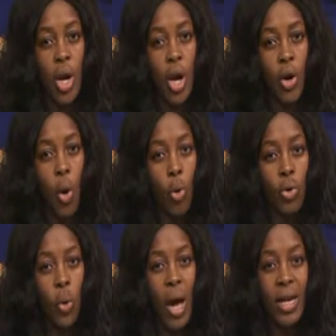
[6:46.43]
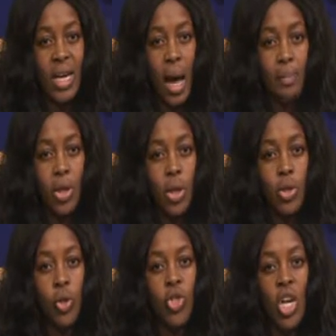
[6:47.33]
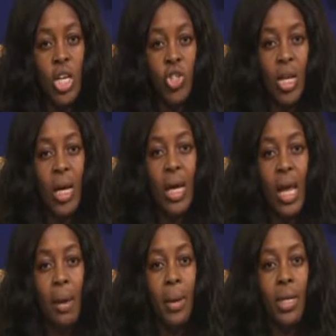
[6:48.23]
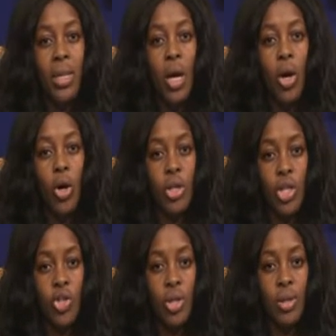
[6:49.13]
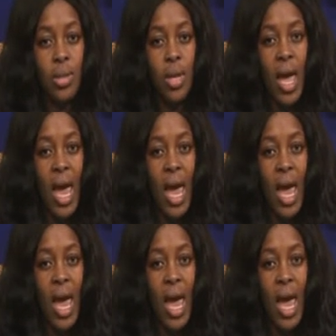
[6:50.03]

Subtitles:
and also adapt to changing climate conditions.